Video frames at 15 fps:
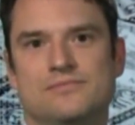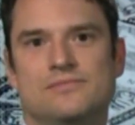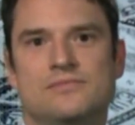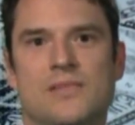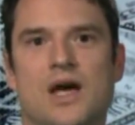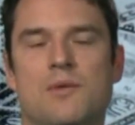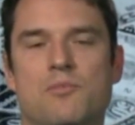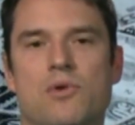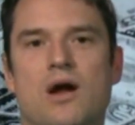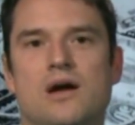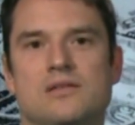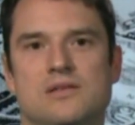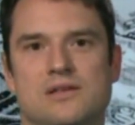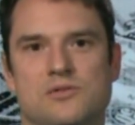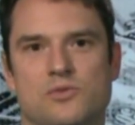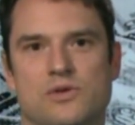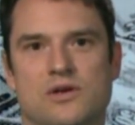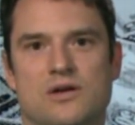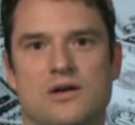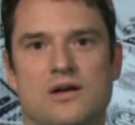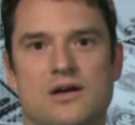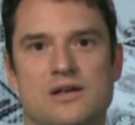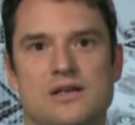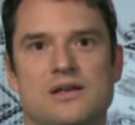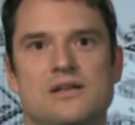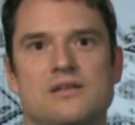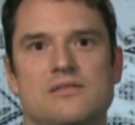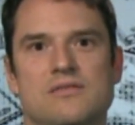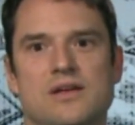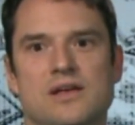a process we're on
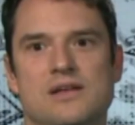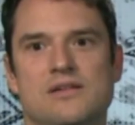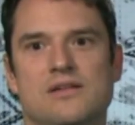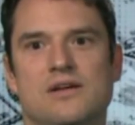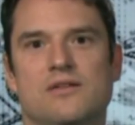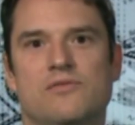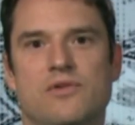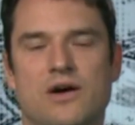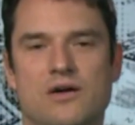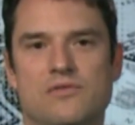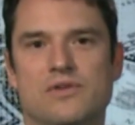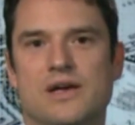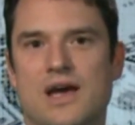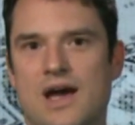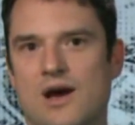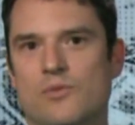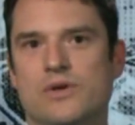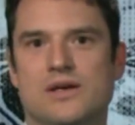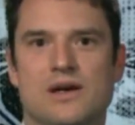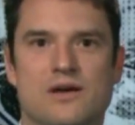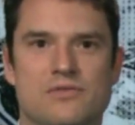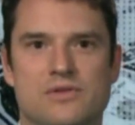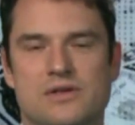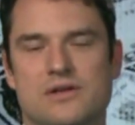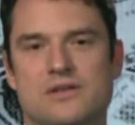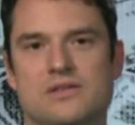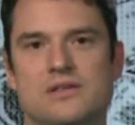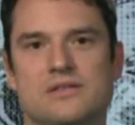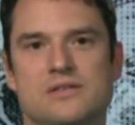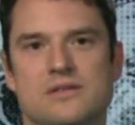in evolving how we govern our
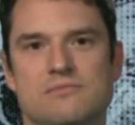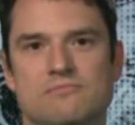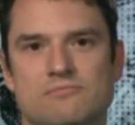system.